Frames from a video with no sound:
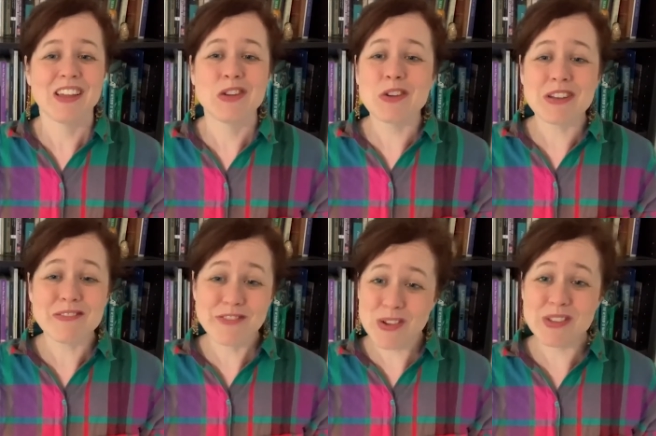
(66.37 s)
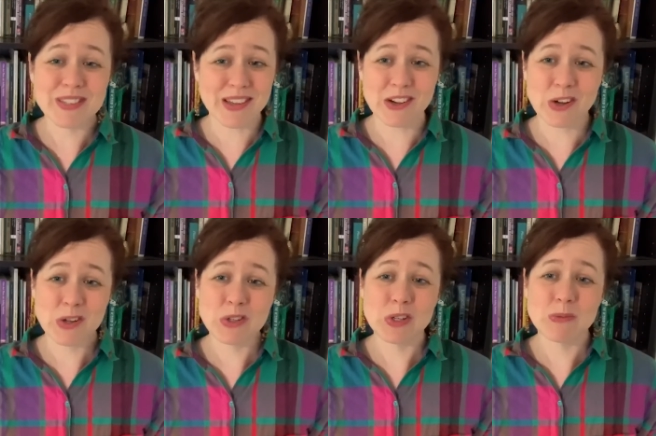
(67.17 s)
You can view this on our
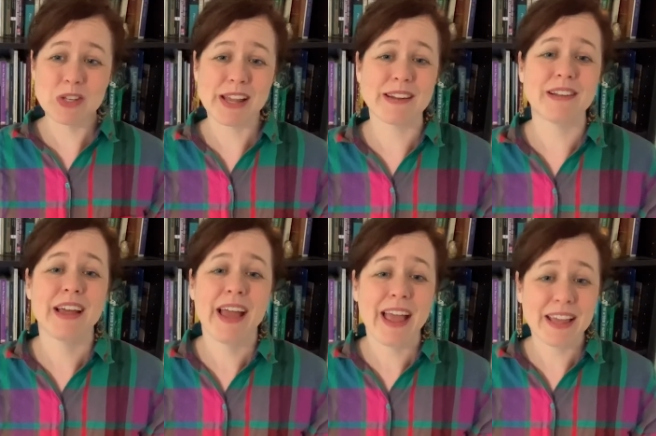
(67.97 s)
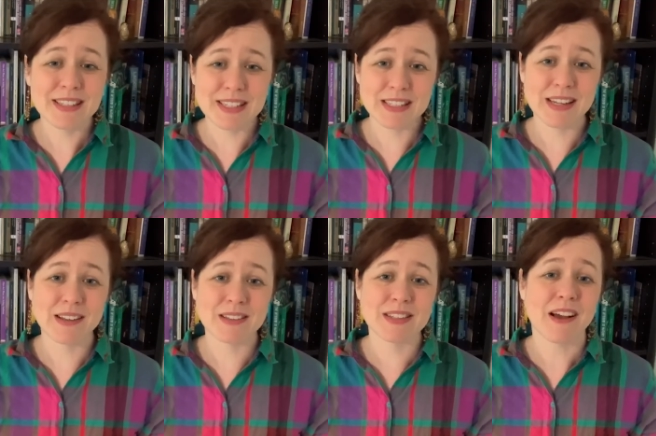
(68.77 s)
YouTube channel and
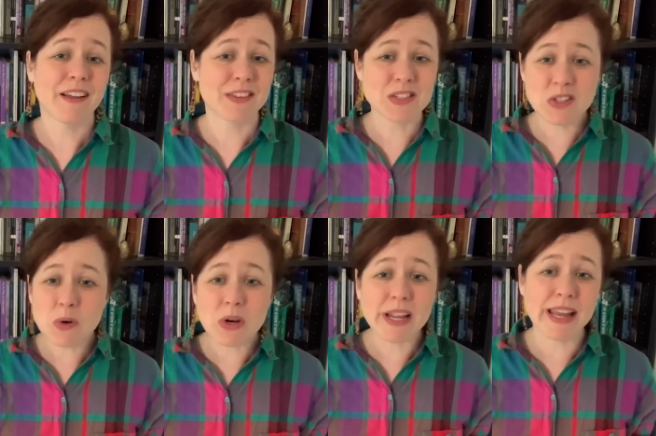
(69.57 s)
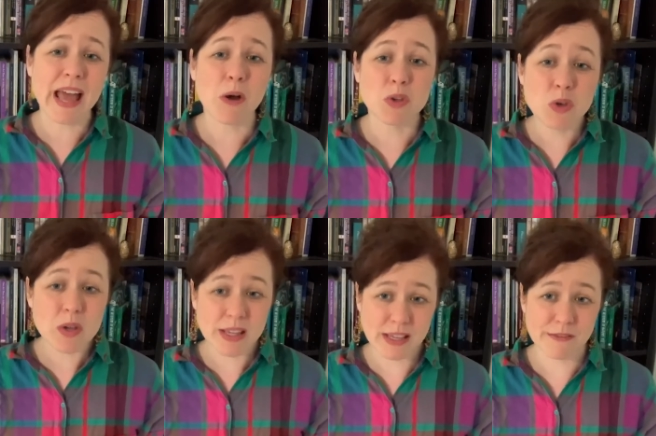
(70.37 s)
details on the story and how you
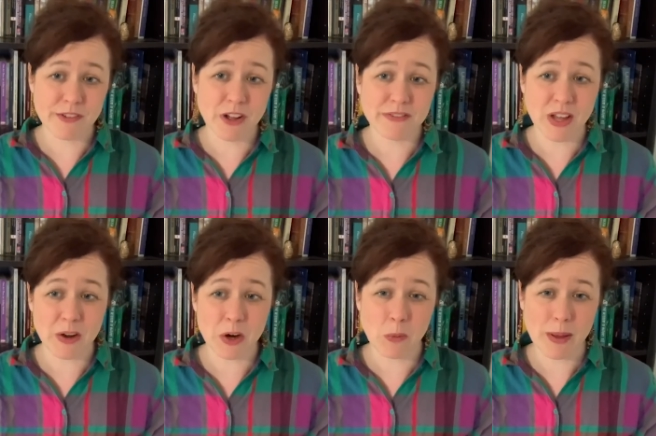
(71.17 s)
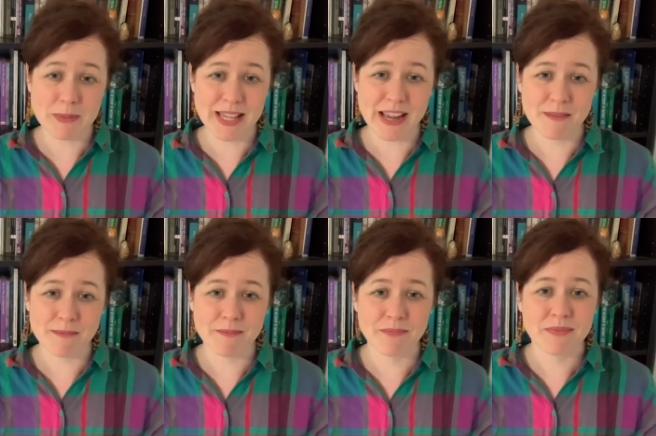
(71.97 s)
can get involved on our website.
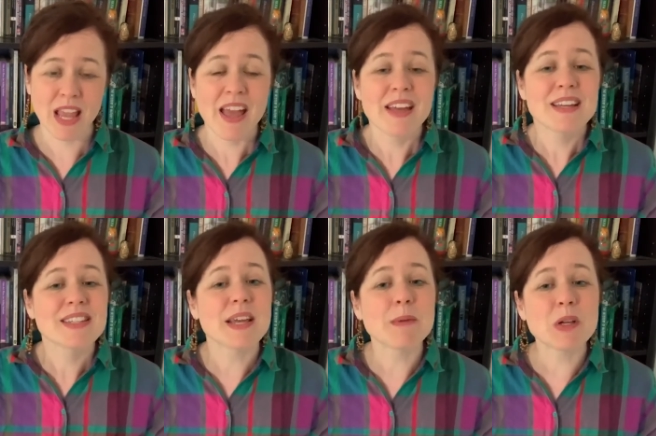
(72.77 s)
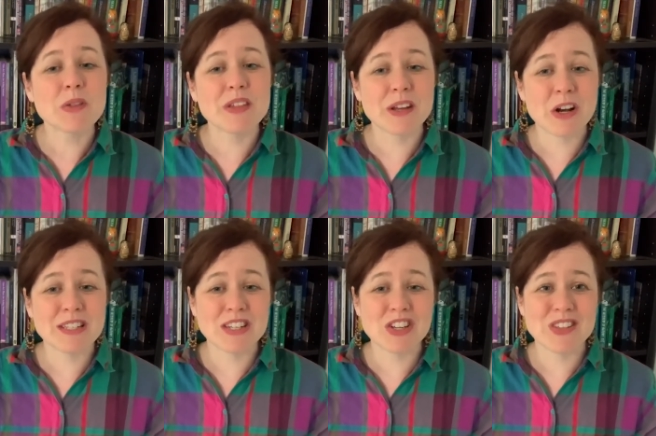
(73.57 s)
Summer Youth Theater
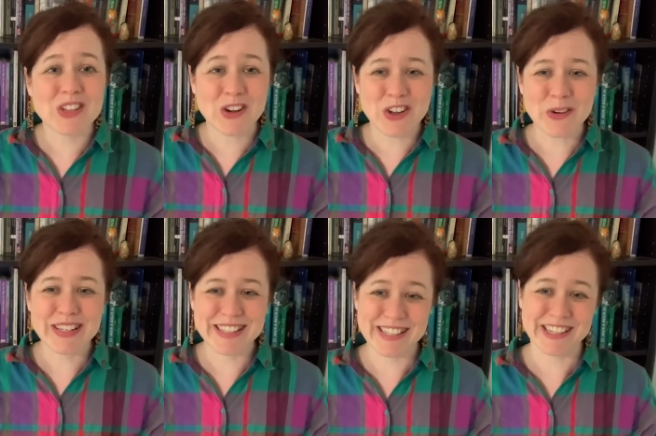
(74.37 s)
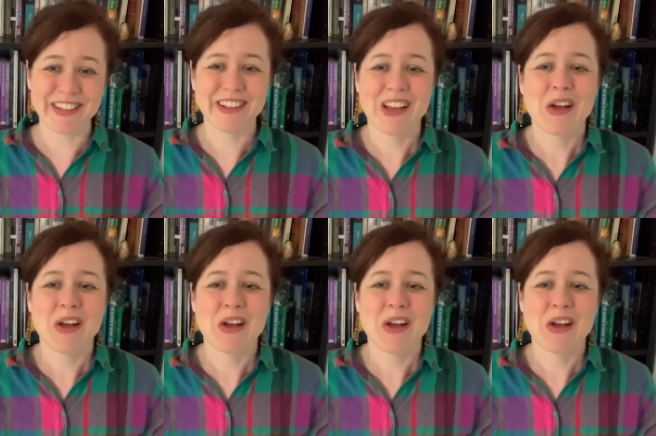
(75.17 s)
auditions are going digital.